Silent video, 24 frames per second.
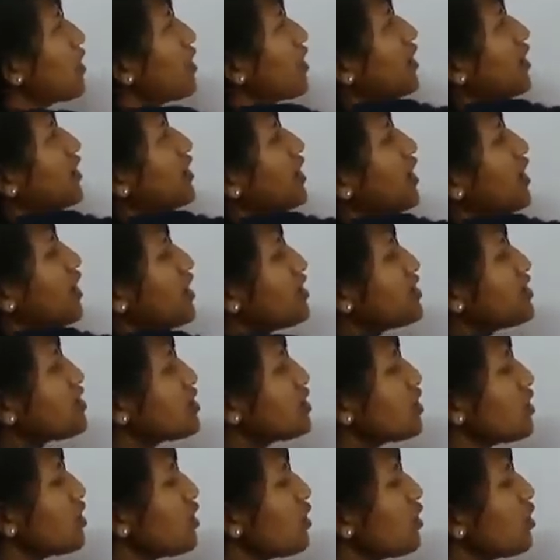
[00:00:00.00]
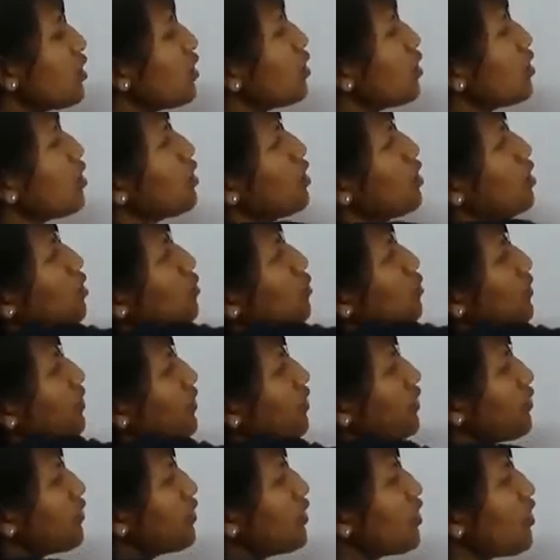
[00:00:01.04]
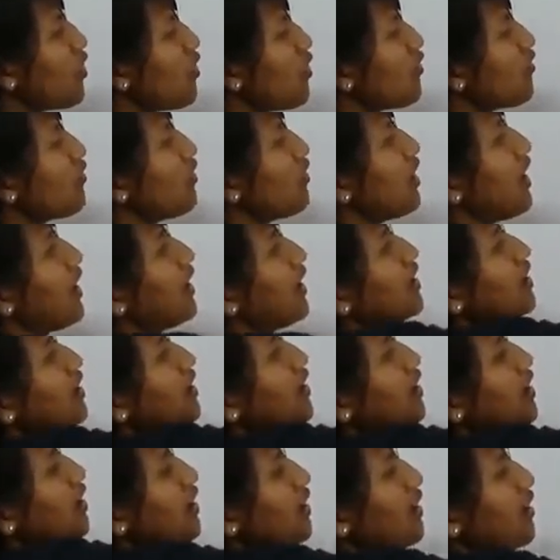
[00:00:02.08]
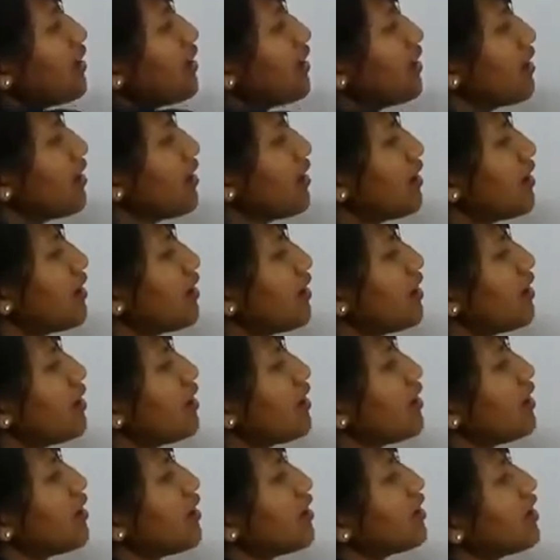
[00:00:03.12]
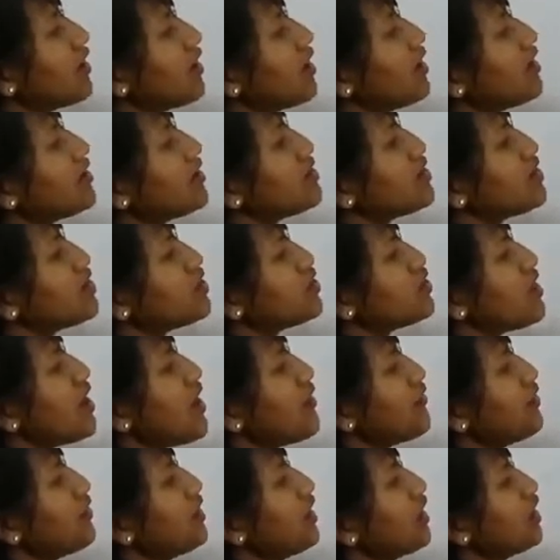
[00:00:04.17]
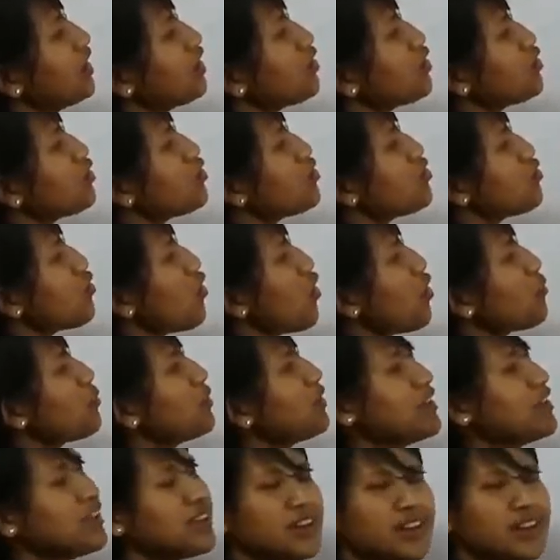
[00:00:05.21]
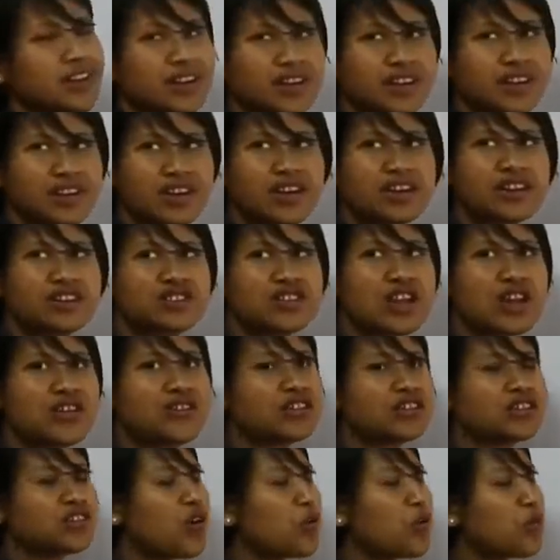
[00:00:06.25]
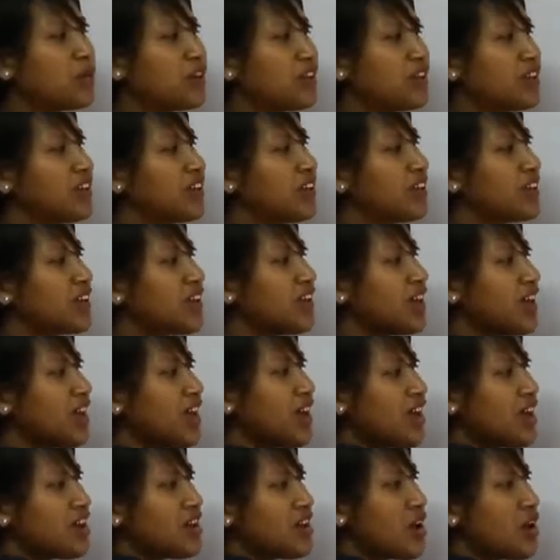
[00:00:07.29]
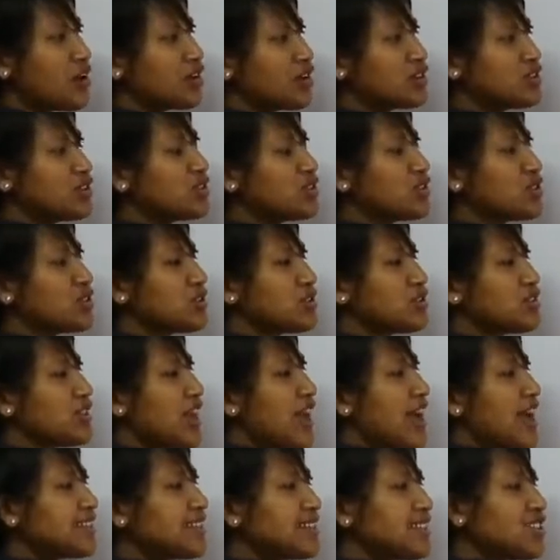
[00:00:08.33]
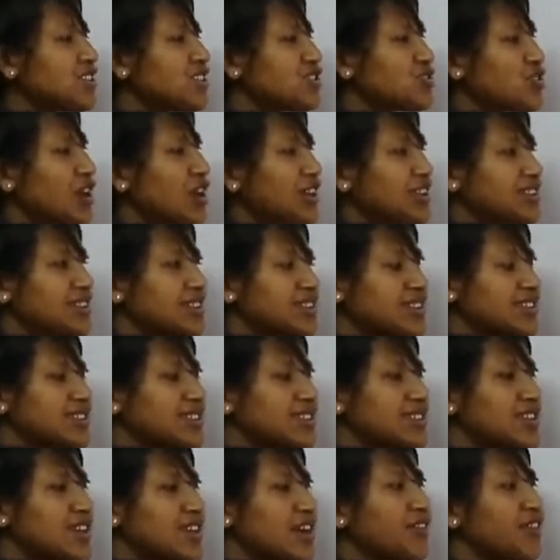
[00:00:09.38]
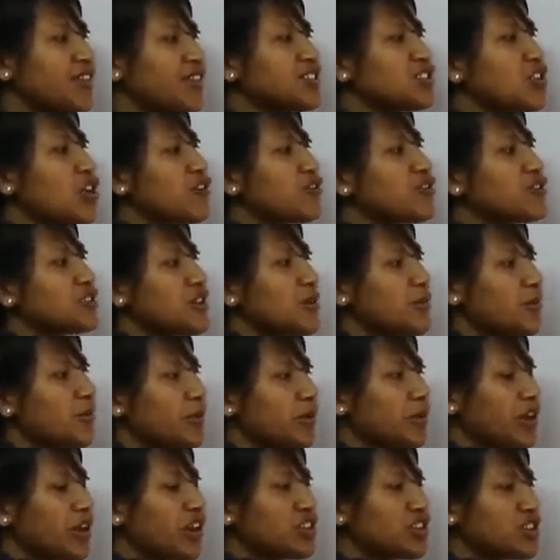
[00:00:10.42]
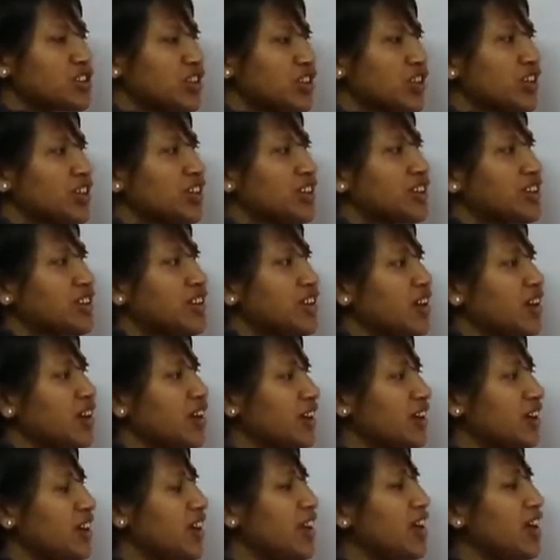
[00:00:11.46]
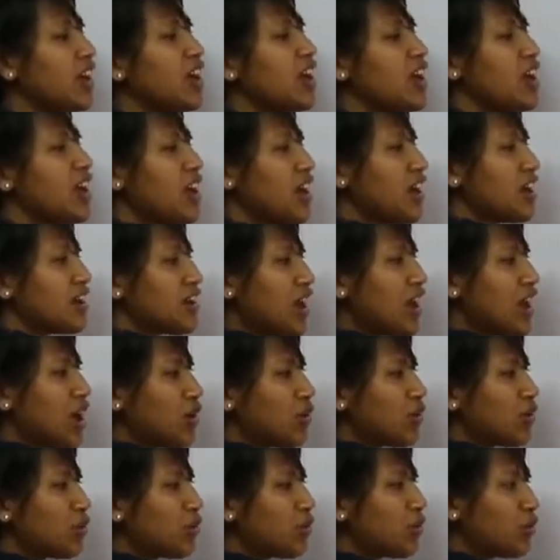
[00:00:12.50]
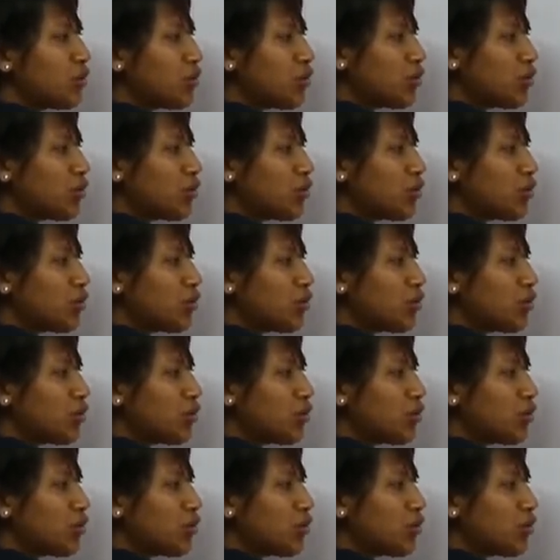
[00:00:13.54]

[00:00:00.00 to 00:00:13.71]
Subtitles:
a case when the ray of light, okay, it's traveling normally. Okay, traveling normally. Now as it strikes the surface of separation, okay, now